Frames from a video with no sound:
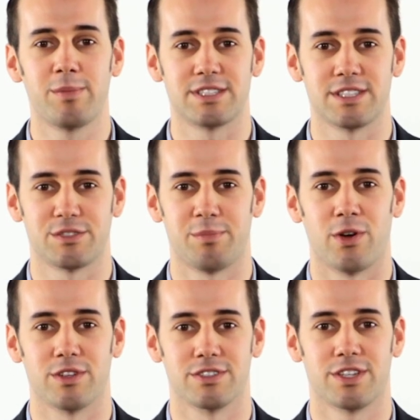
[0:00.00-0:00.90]
business
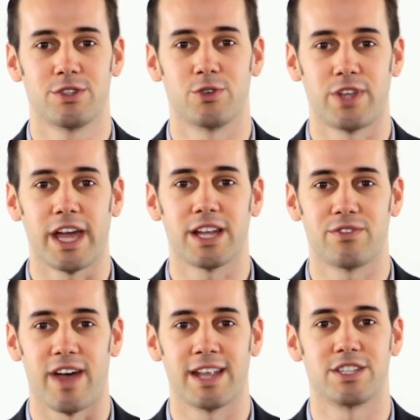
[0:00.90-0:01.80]
models to take
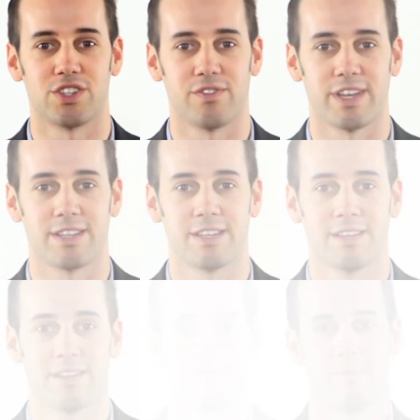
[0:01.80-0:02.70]
advantage of it.
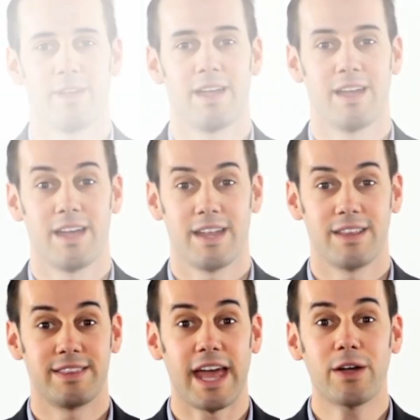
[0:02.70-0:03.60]

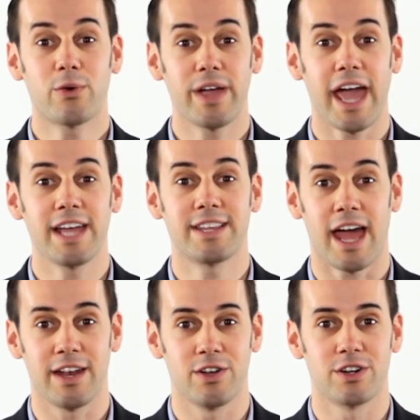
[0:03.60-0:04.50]
They create
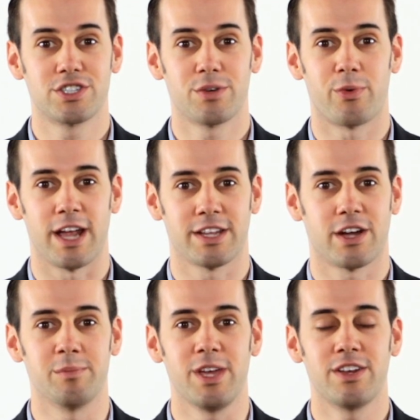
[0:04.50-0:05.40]
and nurture brand
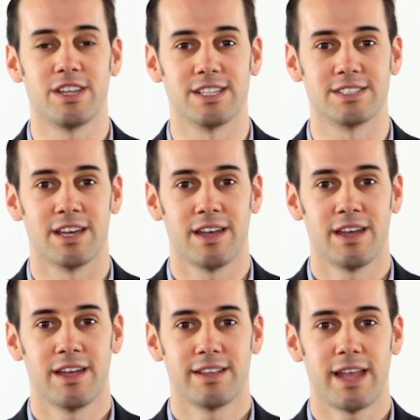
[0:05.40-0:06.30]
communities.
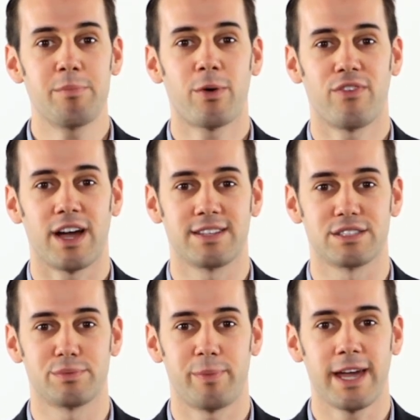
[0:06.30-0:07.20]
They provide the
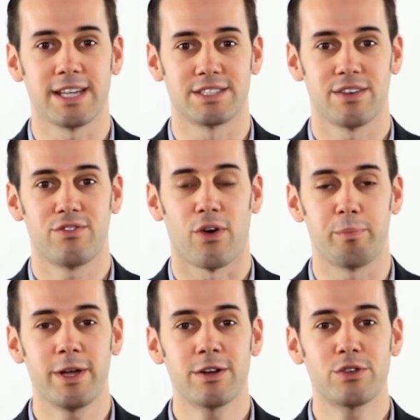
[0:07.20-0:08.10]
space for
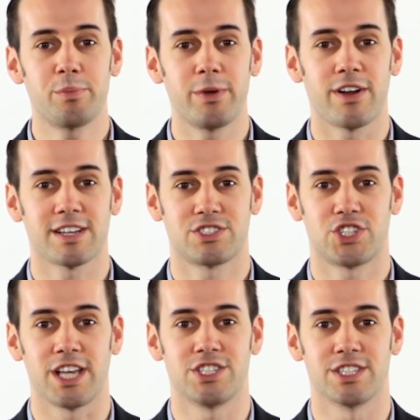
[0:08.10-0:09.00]
peer-to-peer
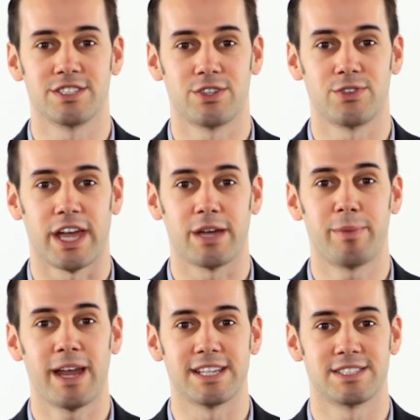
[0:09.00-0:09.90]
exchanges to take
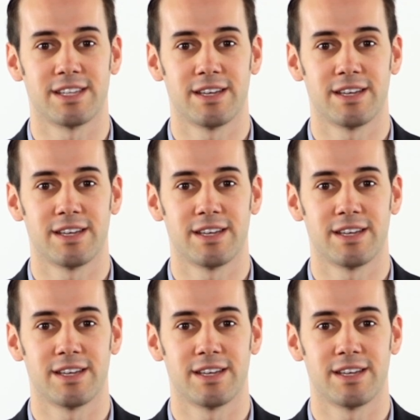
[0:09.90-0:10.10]
place.